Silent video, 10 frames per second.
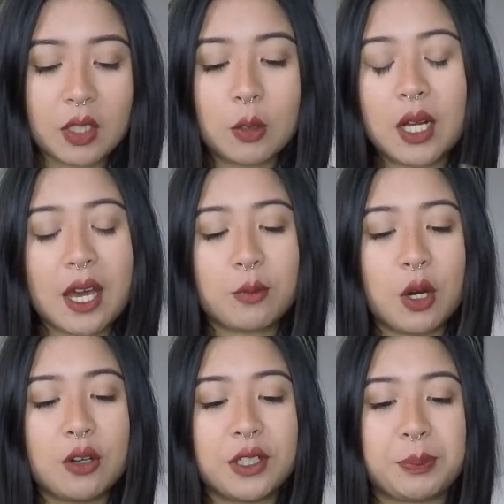well, I
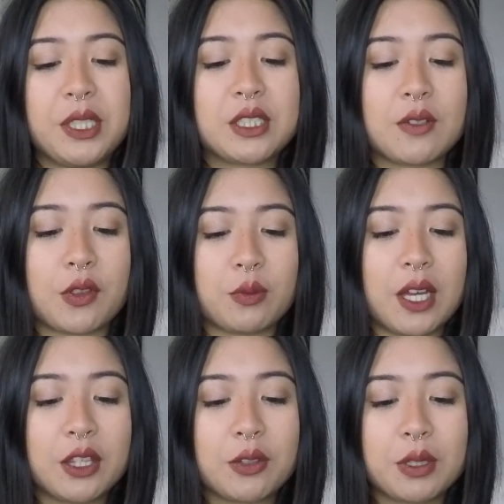wove a piece of
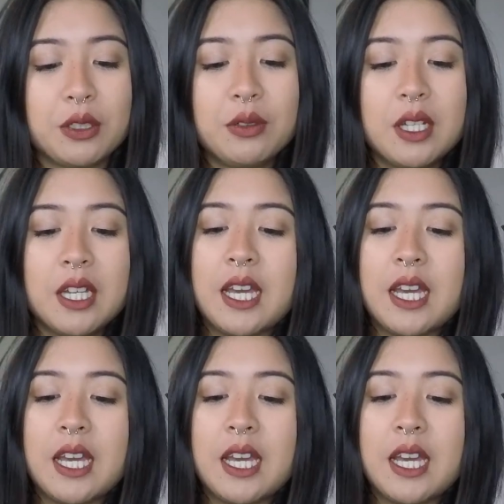thread through